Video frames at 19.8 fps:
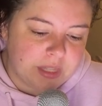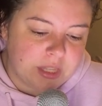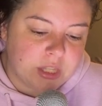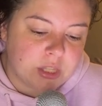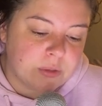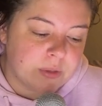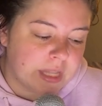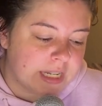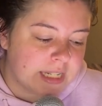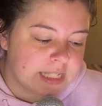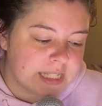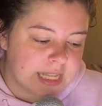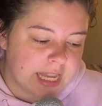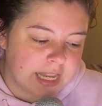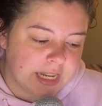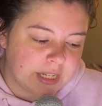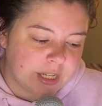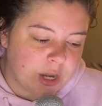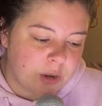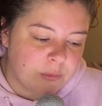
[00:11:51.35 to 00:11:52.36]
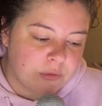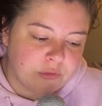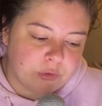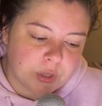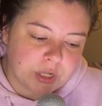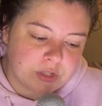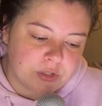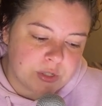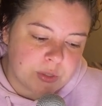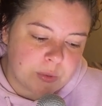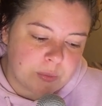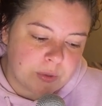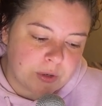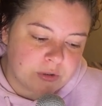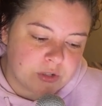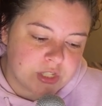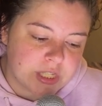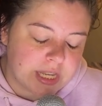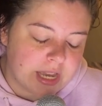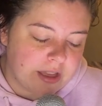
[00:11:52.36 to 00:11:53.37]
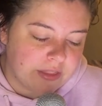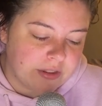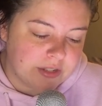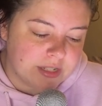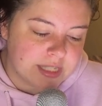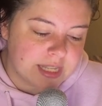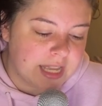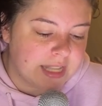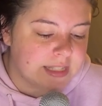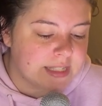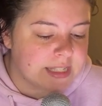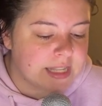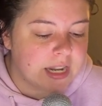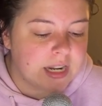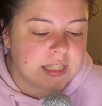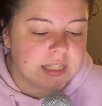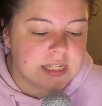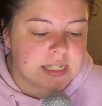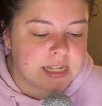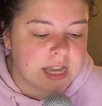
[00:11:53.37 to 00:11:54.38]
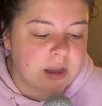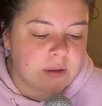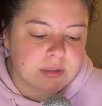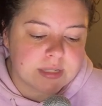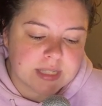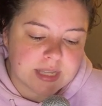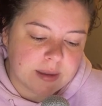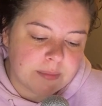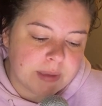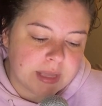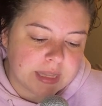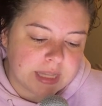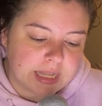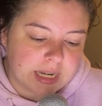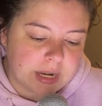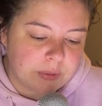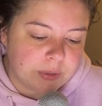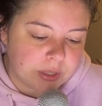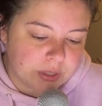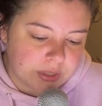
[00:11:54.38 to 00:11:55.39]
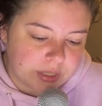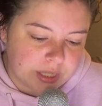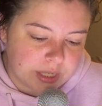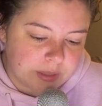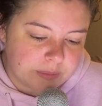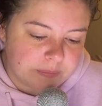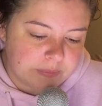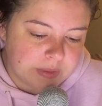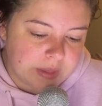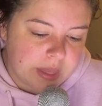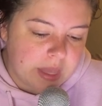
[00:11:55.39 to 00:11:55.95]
You let his hand go before you two approach the others and sat on the towel Sam had laid out earlier.